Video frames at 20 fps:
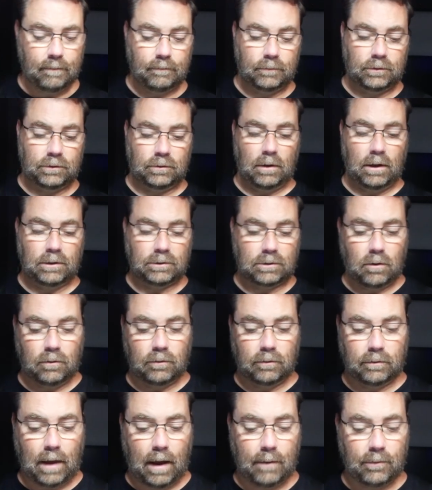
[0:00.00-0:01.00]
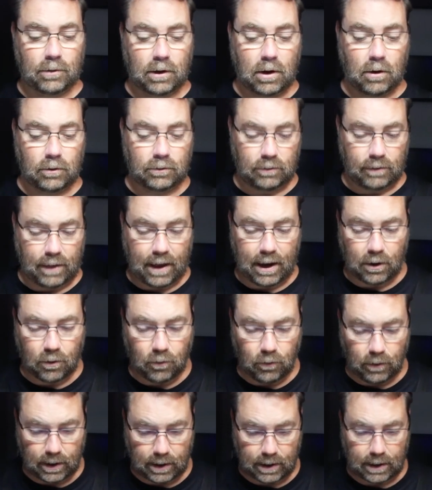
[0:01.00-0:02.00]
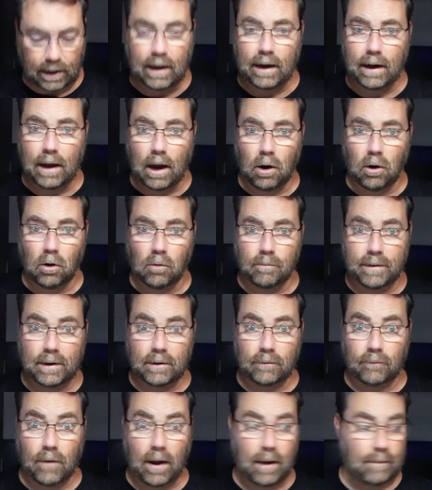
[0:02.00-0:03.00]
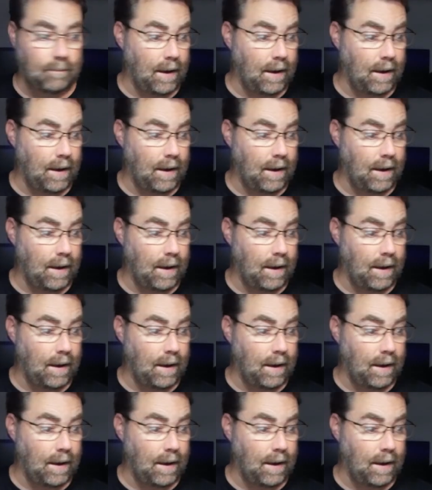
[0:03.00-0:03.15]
So let's go. I'm going to go do that quick, and I'll be right